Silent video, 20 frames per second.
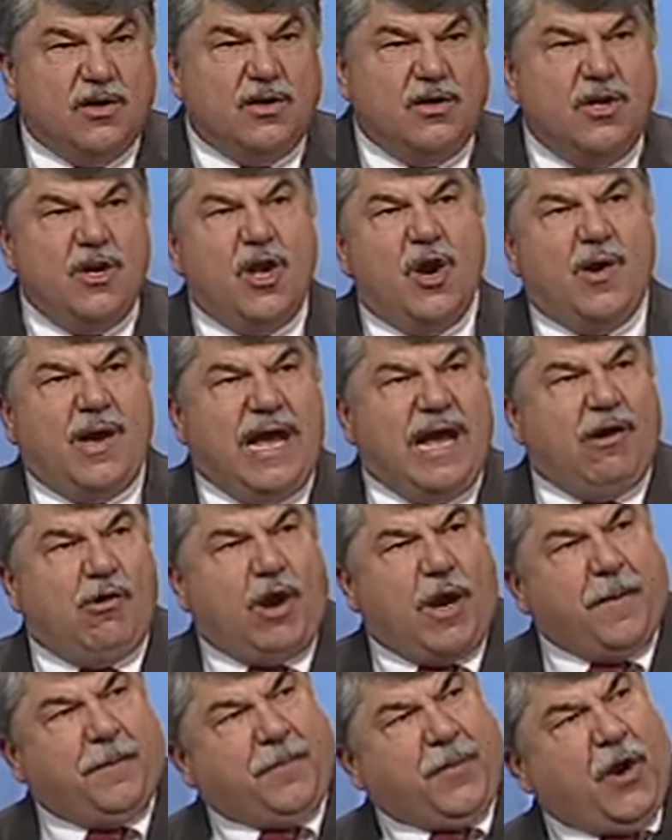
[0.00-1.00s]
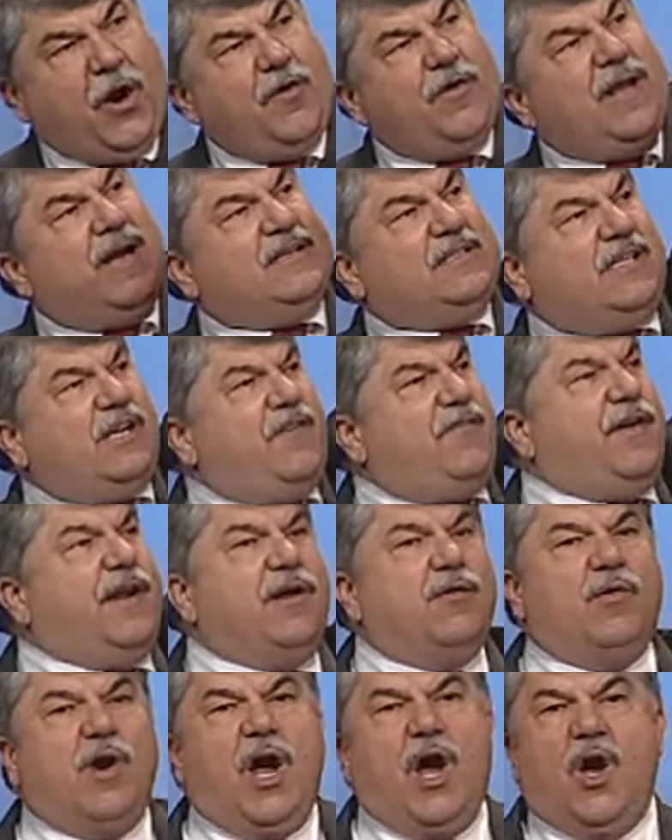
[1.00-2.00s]
You know how our productivity
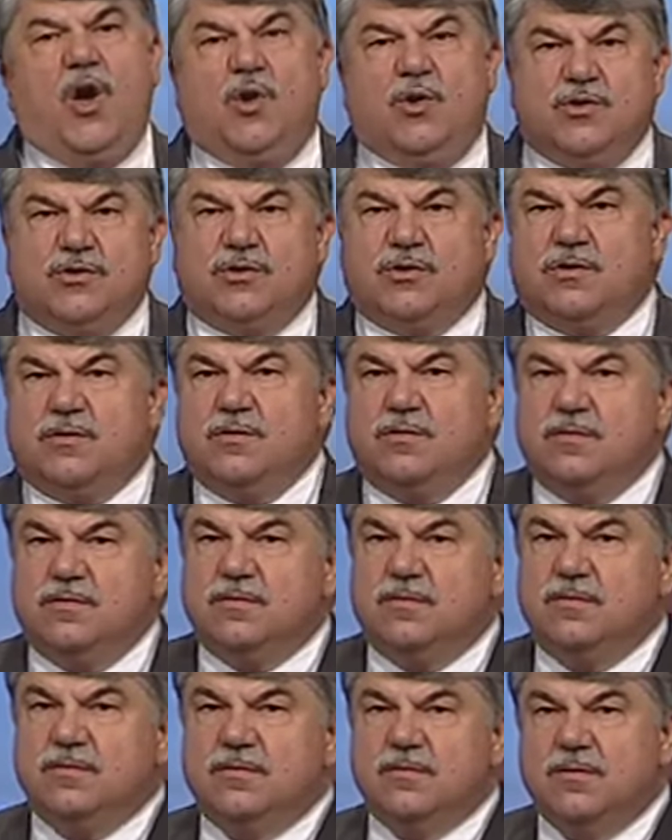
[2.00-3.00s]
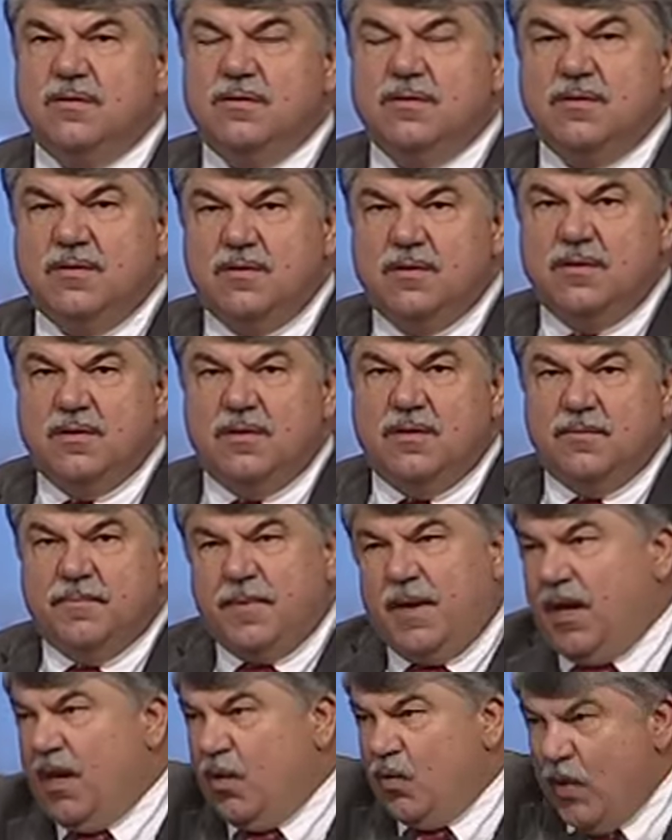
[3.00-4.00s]
rose,
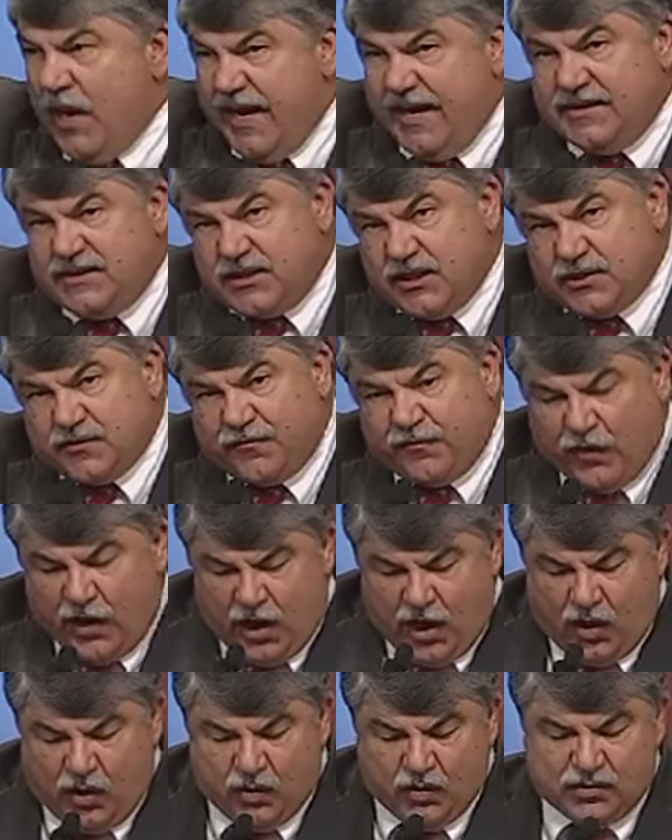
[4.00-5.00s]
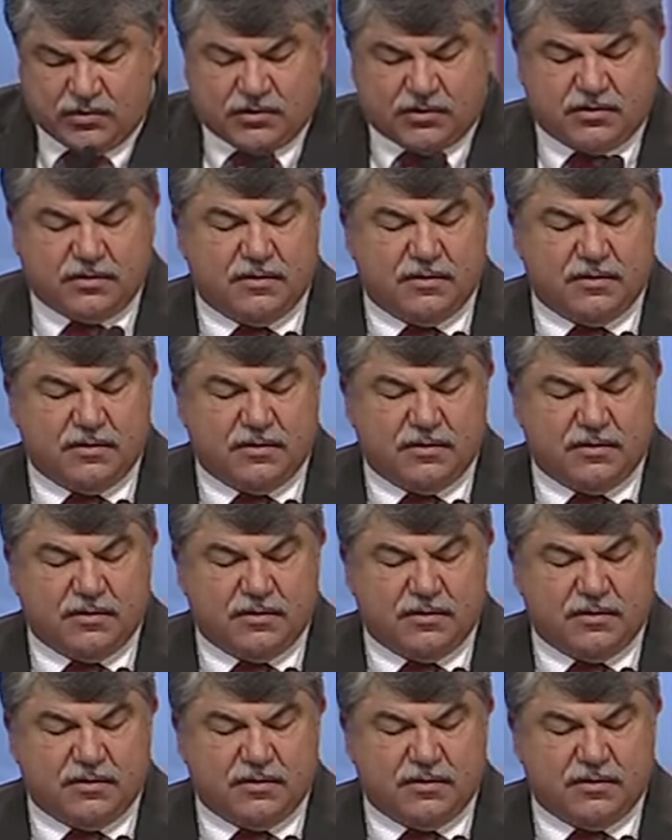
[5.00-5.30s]
but our wages froze,